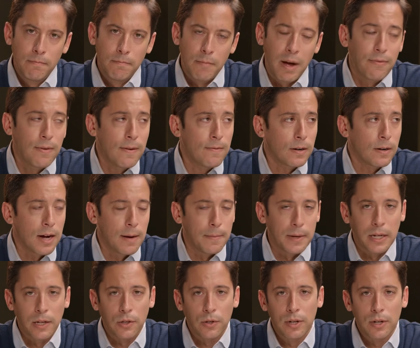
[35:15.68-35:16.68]
My favorite
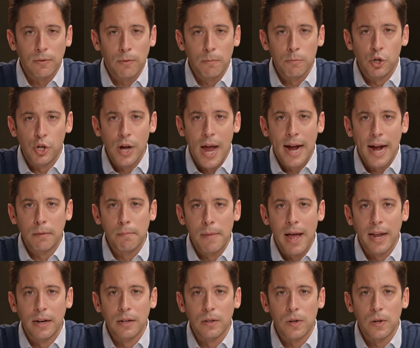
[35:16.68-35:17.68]
comment yesterday is from Jack
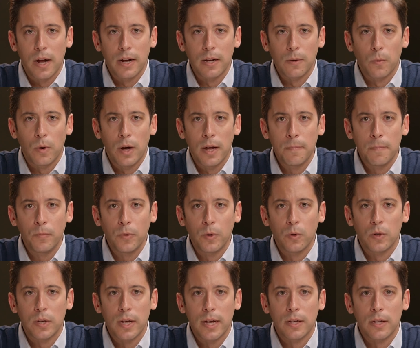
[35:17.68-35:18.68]
Madness91, who
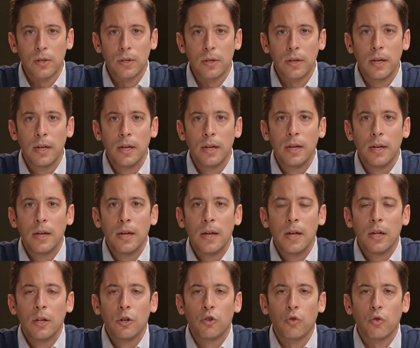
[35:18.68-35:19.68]
says,
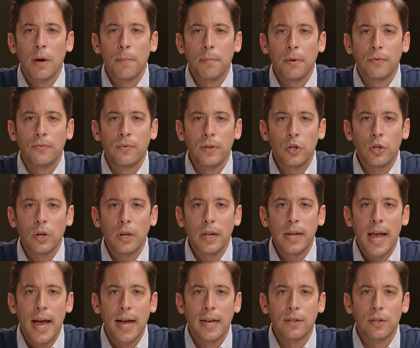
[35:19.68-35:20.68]
Trump officially
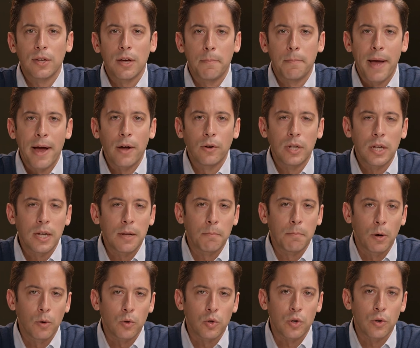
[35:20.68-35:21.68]
has a bounty
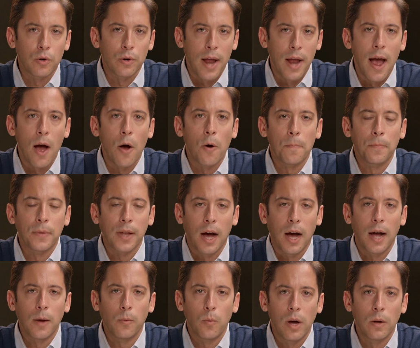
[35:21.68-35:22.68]
poster now.
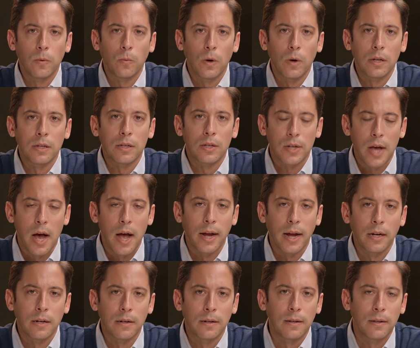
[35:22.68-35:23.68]
I want one
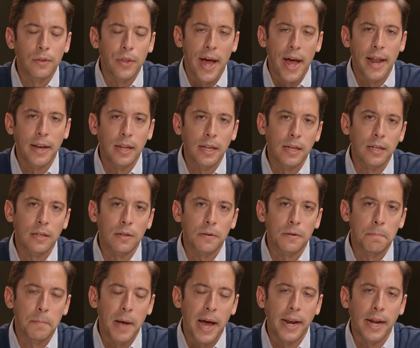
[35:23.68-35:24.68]
signed. That
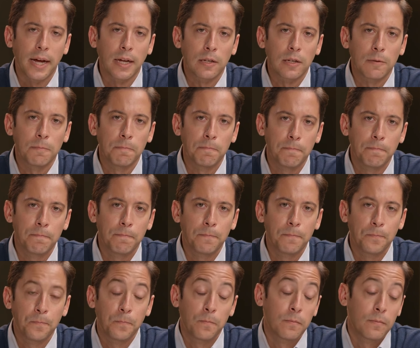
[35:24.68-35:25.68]
is badass.
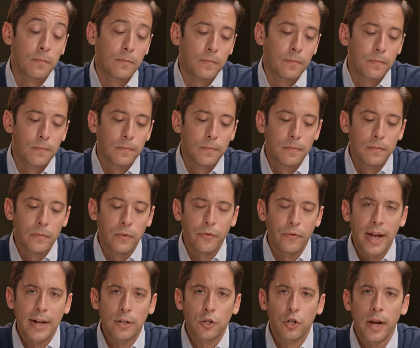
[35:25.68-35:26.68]

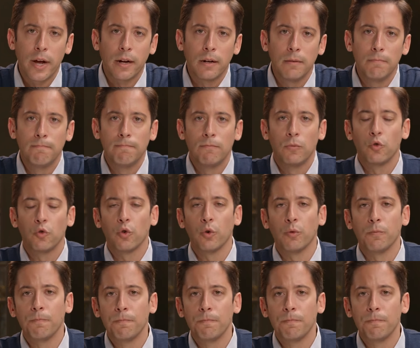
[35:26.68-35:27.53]
Fact check, true.